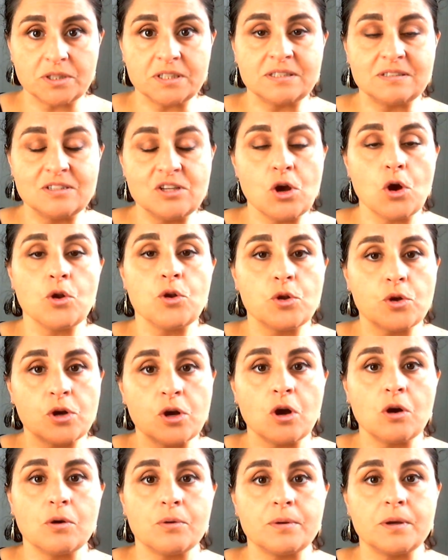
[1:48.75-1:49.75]
is the oil
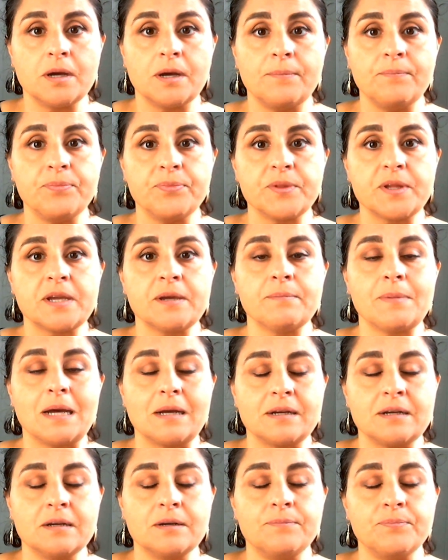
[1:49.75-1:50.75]

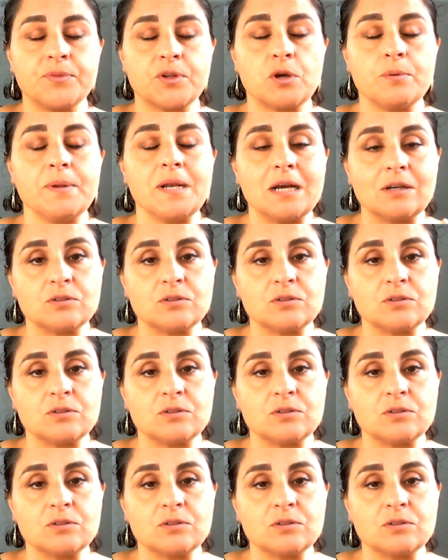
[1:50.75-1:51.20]
coming